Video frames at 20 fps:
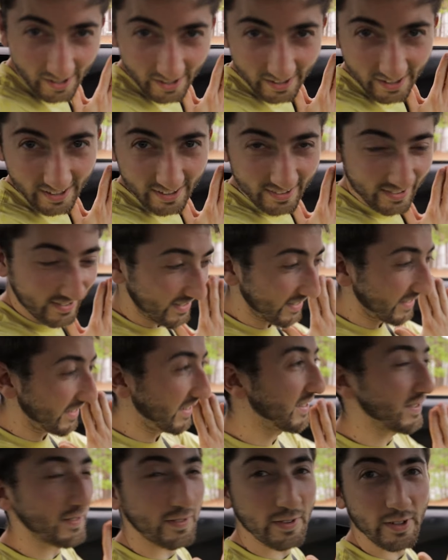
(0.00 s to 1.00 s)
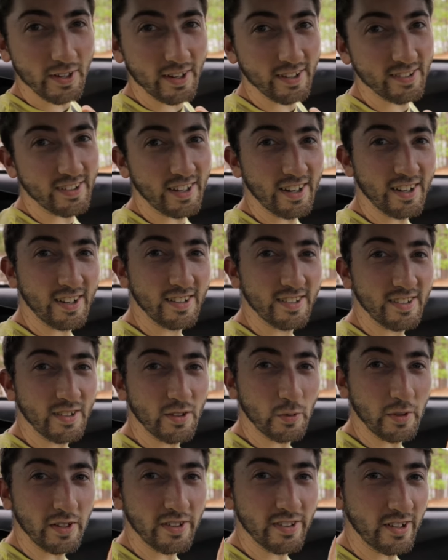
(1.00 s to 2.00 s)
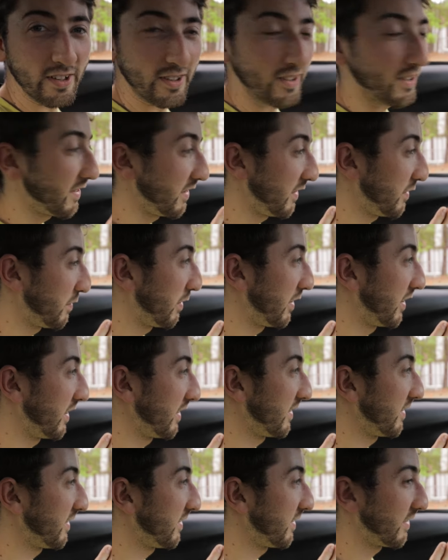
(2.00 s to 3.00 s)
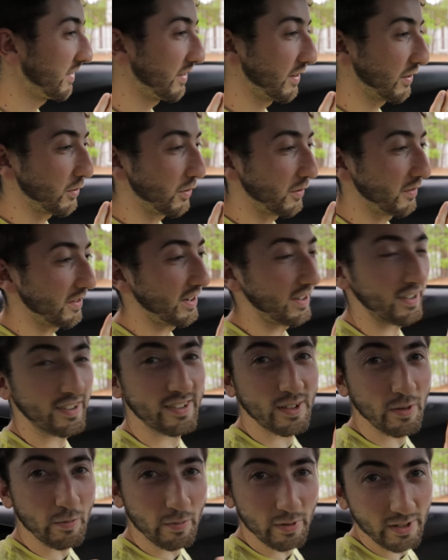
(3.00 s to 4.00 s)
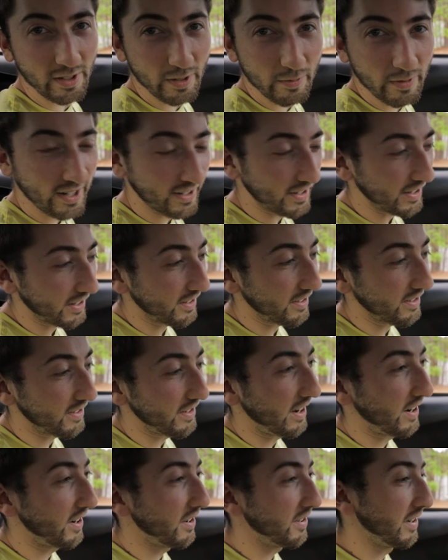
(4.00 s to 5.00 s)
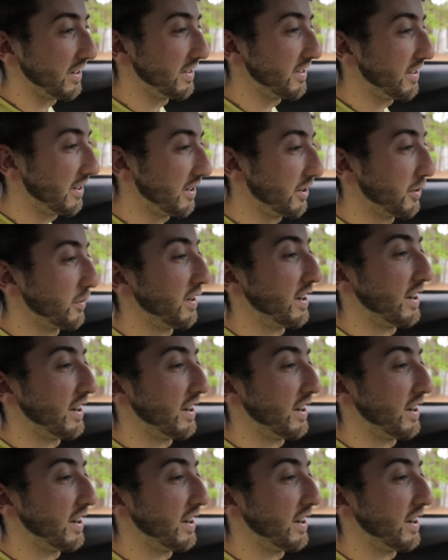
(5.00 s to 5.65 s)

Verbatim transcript: Alright guys, it's a few days later since we installed all these parts. The Corvette is completely back together now, interior